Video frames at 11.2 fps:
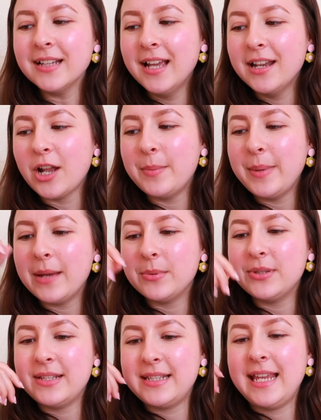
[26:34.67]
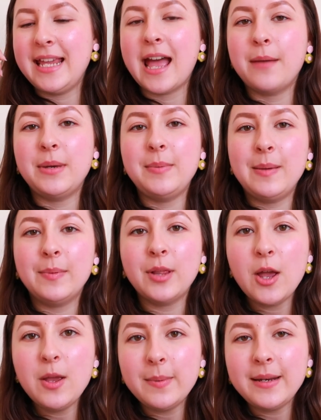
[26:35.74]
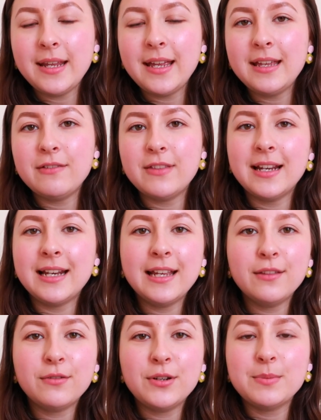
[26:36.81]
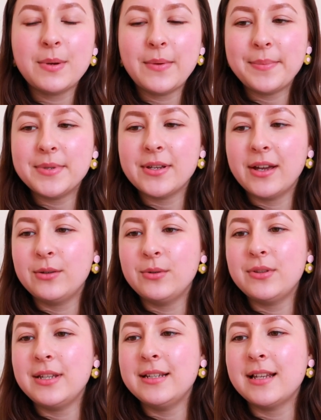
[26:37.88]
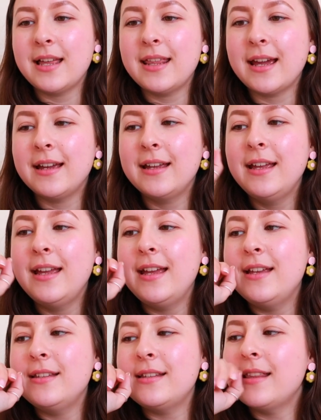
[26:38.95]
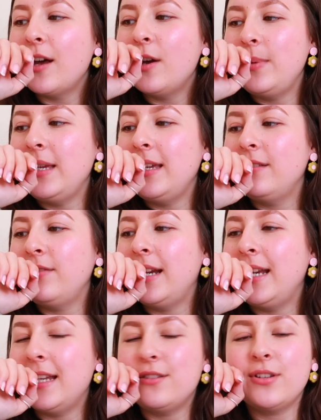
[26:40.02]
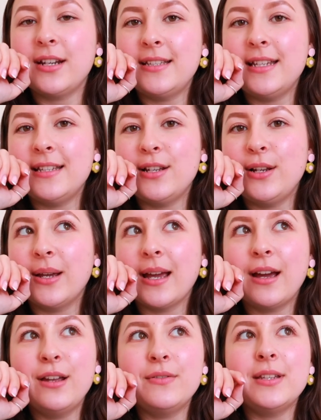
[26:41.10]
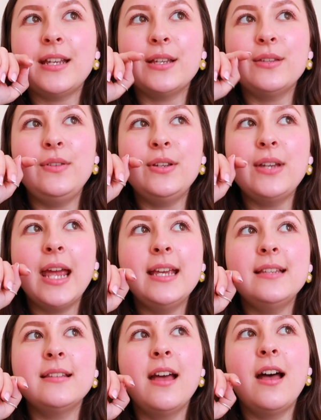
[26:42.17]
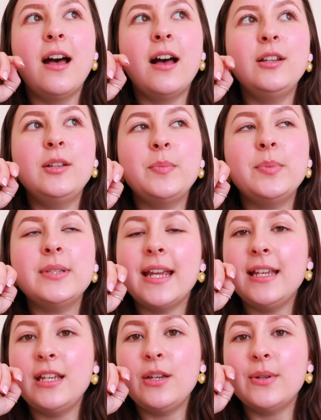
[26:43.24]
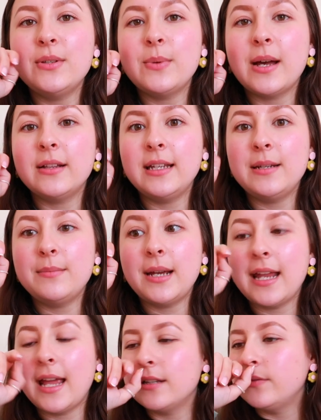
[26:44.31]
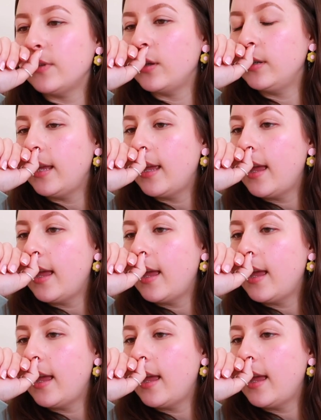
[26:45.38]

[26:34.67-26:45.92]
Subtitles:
and I'll be able to see how many people open it, if they click through to my website, all things like that. So that'll be really interesting to look at over the next few days. I'll update you as well in my next vlog.